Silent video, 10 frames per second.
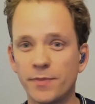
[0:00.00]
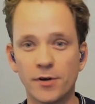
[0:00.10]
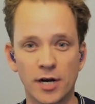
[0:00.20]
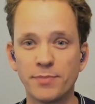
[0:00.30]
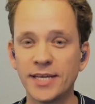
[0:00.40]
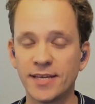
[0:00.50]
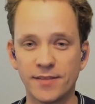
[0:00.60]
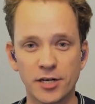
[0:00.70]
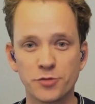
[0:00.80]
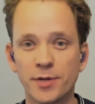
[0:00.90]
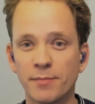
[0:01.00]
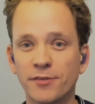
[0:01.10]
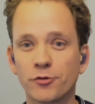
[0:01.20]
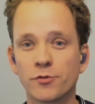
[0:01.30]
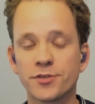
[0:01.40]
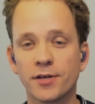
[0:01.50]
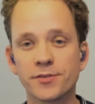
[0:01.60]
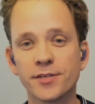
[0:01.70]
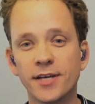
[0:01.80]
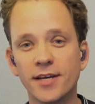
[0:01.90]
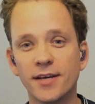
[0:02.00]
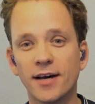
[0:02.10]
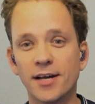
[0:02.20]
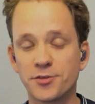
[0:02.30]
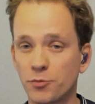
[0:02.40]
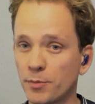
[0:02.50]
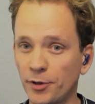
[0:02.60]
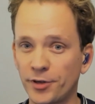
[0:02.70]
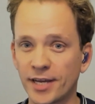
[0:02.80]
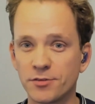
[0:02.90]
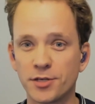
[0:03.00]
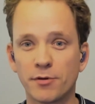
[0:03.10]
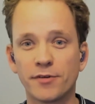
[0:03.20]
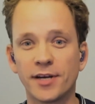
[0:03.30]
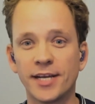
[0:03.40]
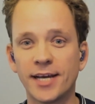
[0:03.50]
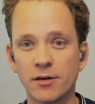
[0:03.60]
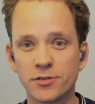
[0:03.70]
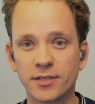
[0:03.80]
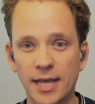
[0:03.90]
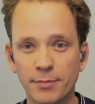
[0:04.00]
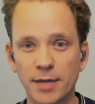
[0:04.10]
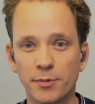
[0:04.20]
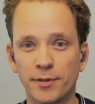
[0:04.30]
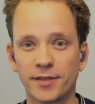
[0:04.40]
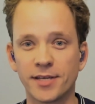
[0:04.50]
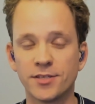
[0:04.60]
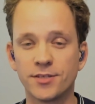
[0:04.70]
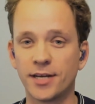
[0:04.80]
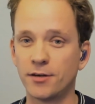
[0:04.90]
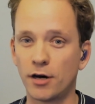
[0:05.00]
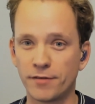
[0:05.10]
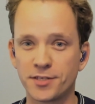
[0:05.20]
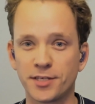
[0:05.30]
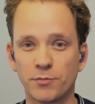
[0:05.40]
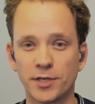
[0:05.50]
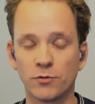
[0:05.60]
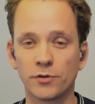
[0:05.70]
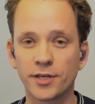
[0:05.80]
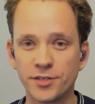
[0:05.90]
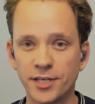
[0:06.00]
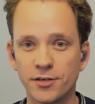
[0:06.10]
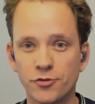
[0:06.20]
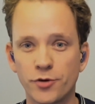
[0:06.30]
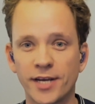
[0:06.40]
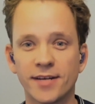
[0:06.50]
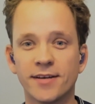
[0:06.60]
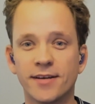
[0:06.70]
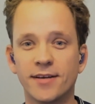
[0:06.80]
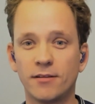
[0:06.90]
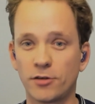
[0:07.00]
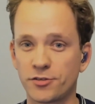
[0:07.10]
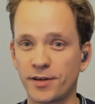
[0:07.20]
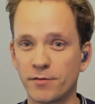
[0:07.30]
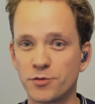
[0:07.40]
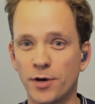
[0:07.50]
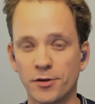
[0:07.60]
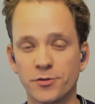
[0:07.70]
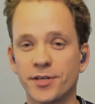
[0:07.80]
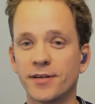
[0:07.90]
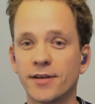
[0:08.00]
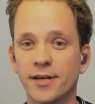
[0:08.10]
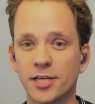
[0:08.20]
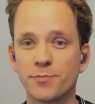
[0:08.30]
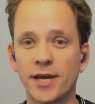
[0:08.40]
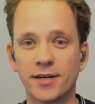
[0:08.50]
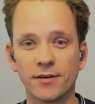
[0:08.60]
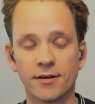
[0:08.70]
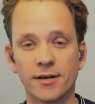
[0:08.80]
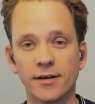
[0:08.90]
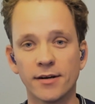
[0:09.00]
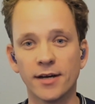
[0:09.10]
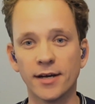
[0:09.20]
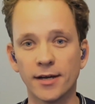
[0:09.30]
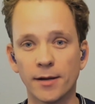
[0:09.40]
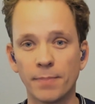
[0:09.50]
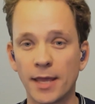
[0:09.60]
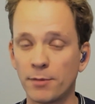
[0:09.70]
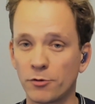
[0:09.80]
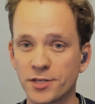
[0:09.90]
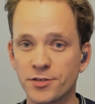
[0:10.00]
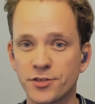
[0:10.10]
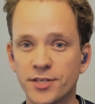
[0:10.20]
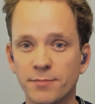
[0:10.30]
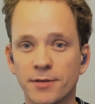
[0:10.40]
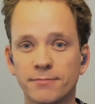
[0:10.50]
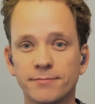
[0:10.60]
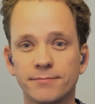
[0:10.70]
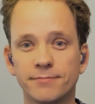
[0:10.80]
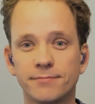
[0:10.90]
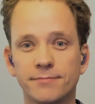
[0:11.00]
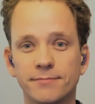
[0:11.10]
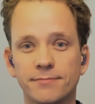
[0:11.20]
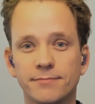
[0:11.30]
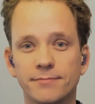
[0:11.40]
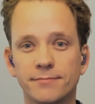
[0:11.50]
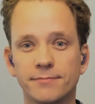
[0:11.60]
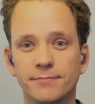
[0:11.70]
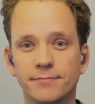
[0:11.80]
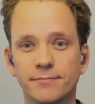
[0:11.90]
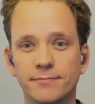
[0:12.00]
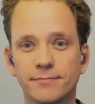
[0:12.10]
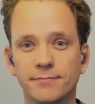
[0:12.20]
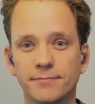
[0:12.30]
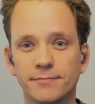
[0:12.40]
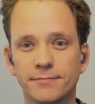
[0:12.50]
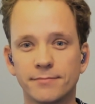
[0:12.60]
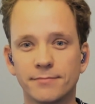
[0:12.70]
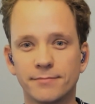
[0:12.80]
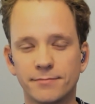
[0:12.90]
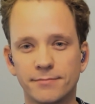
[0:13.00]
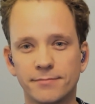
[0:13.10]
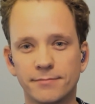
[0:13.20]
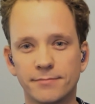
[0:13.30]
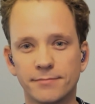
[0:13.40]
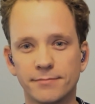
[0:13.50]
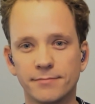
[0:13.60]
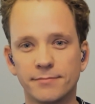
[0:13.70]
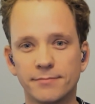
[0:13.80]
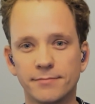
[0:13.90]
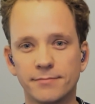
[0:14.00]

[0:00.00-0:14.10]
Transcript: their IP and their experimental results. And so we're building out some of our in-house lab capabilities, and obviously we'll continue to train large language models and expand our ML research team. Steph, there's a large body of work on the use